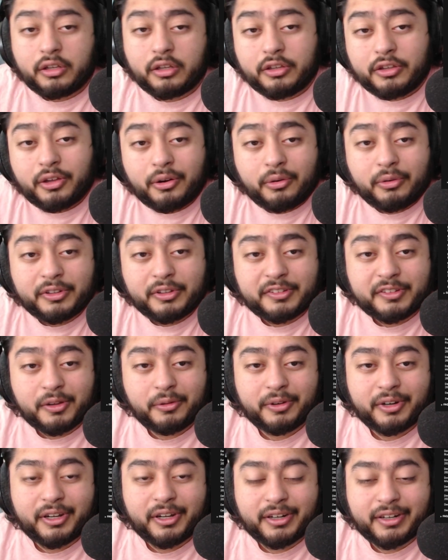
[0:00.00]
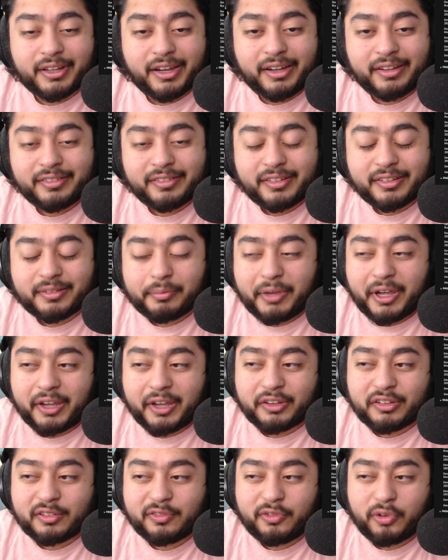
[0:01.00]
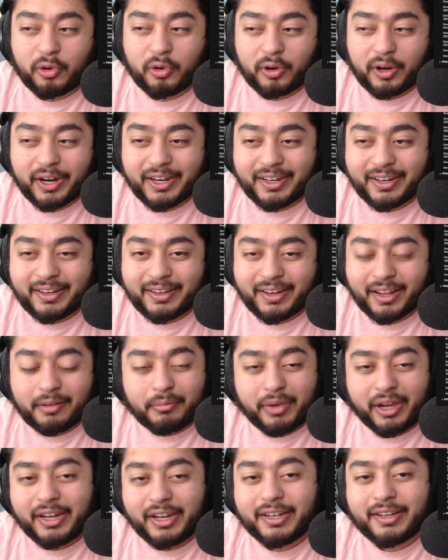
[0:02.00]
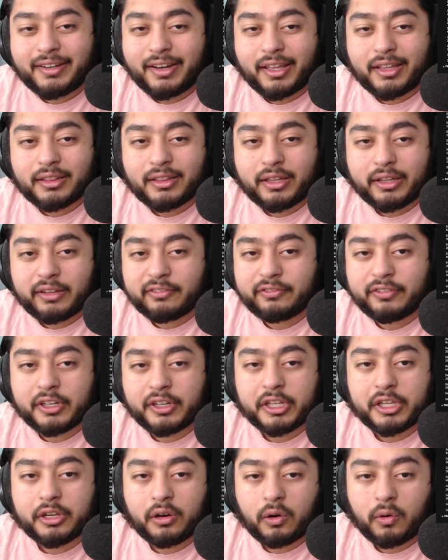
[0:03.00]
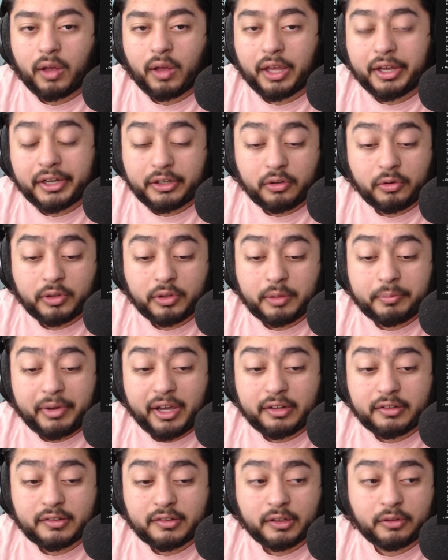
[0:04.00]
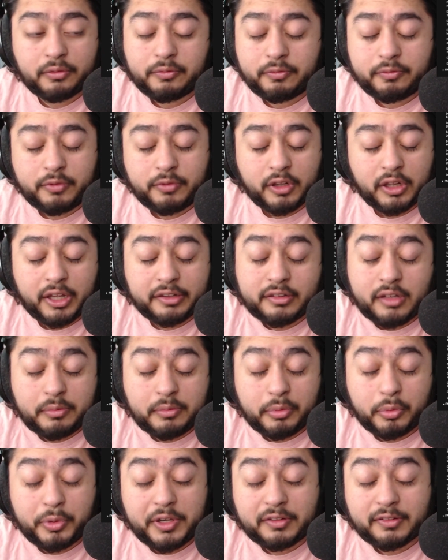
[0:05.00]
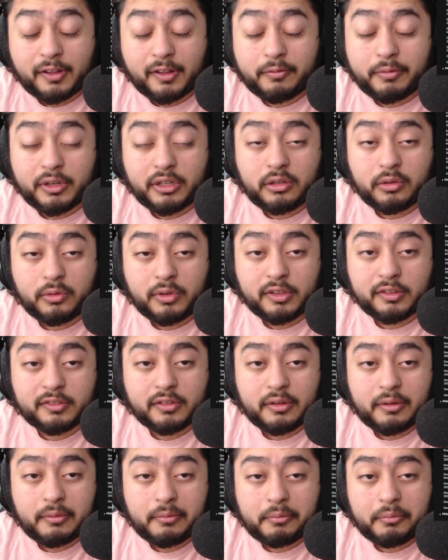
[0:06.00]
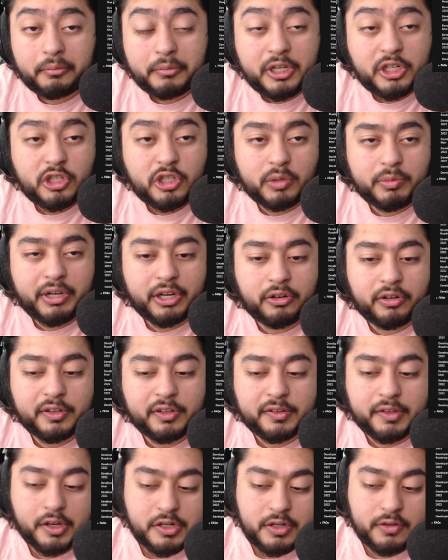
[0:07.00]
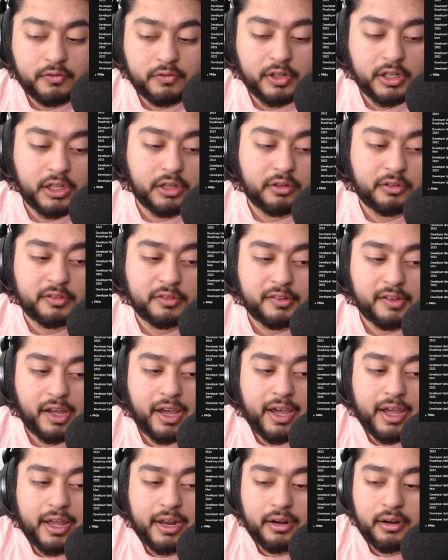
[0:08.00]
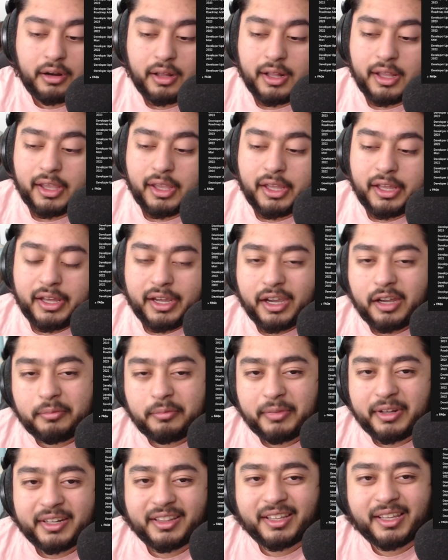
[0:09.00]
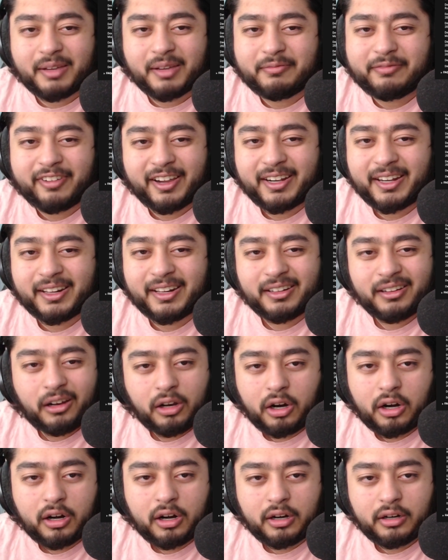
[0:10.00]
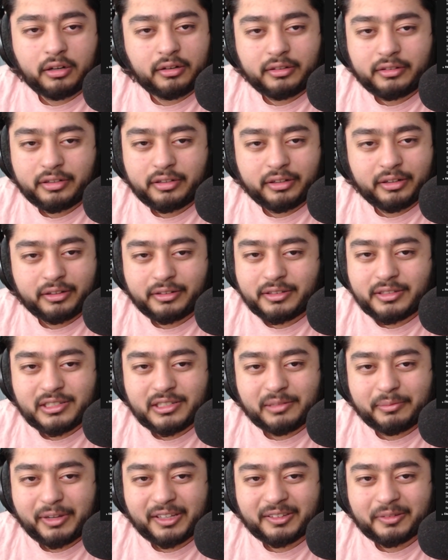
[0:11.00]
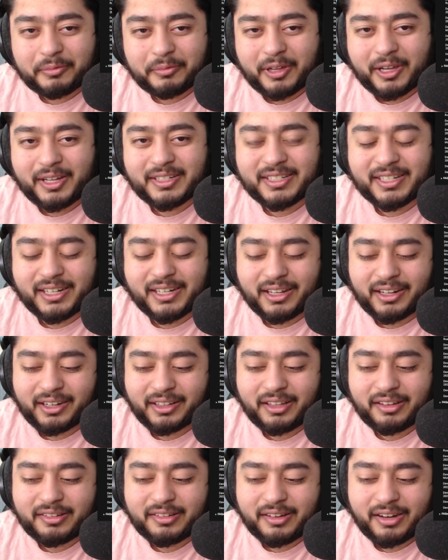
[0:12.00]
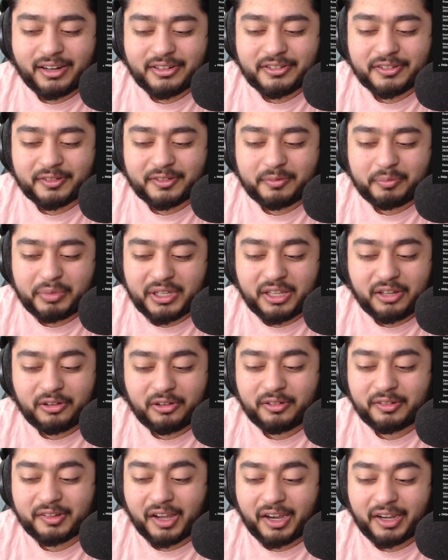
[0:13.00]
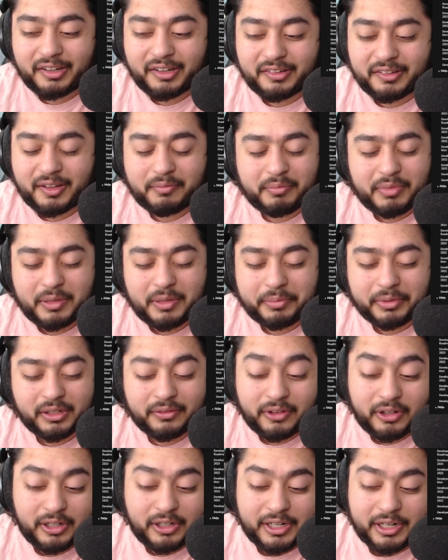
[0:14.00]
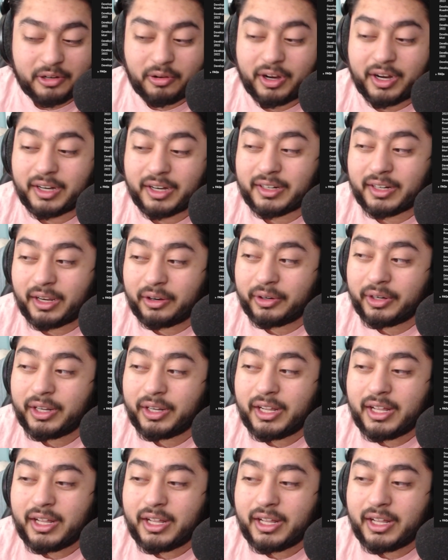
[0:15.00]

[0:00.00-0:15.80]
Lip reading: Yo, what's going on, guys? It's Max for a Dead by Daylight video. I know in the past, for the last couple weeks, I've been doing some Meteor Maker discussion videos, and admittedly, I'm finding it a little hard to make some content on it that's not just beginner's guides that people have already cranked out.